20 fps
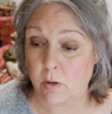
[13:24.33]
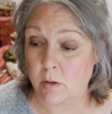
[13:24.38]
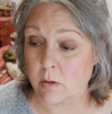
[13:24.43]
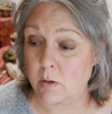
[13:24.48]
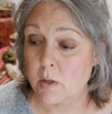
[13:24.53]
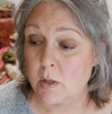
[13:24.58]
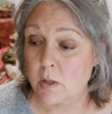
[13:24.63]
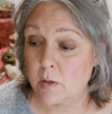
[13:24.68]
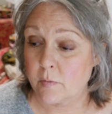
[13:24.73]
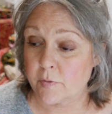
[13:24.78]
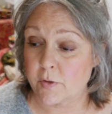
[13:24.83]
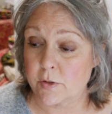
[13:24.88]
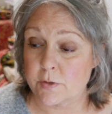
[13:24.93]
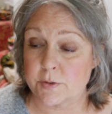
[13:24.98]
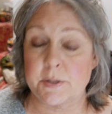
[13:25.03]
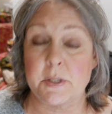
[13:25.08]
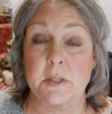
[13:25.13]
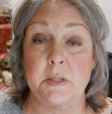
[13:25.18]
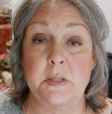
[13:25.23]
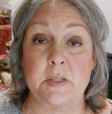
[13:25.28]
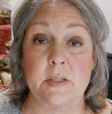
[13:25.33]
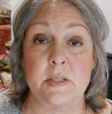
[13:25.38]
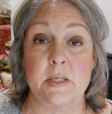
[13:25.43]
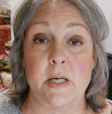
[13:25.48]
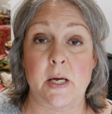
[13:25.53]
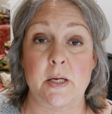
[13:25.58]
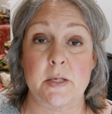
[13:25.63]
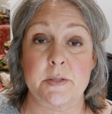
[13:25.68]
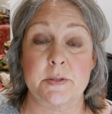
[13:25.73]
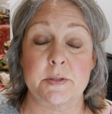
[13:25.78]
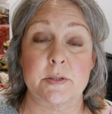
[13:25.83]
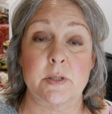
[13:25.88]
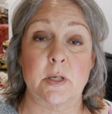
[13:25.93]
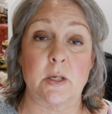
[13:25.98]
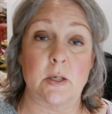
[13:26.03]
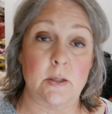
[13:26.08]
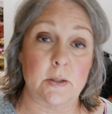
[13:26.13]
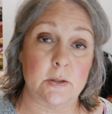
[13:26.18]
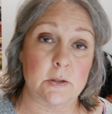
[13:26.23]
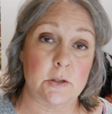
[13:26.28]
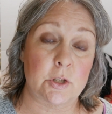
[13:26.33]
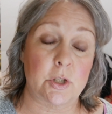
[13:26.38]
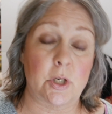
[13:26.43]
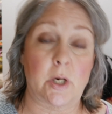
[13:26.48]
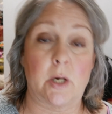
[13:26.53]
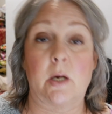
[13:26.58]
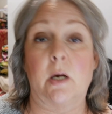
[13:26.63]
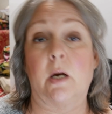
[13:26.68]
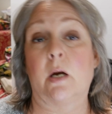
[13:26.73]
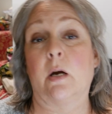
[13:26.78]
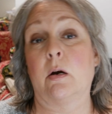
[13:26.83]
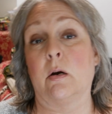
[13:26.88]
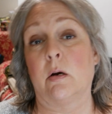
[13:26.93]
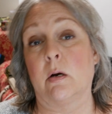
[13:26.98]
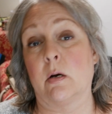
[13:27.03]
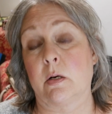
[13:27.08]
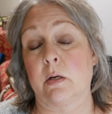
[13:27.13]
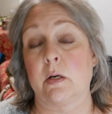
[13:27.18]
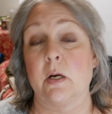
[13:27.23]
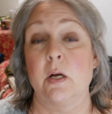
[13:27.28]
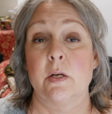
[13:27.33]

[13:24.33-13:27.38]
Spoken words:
or there's a desk and a chair,